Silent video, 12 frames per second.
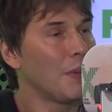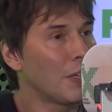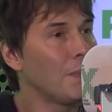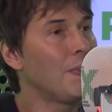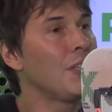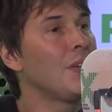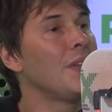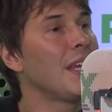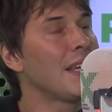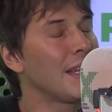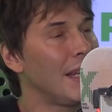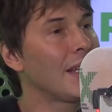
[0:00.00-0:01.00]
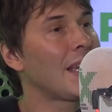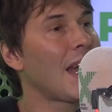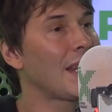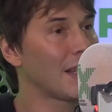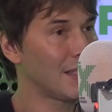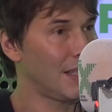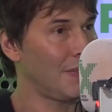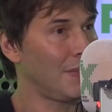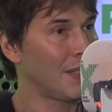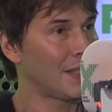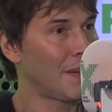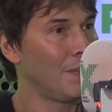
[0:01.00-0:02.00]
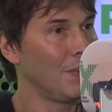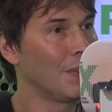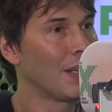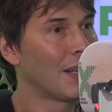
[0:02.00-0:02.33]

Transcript: We could be unique in a galaxy, for example.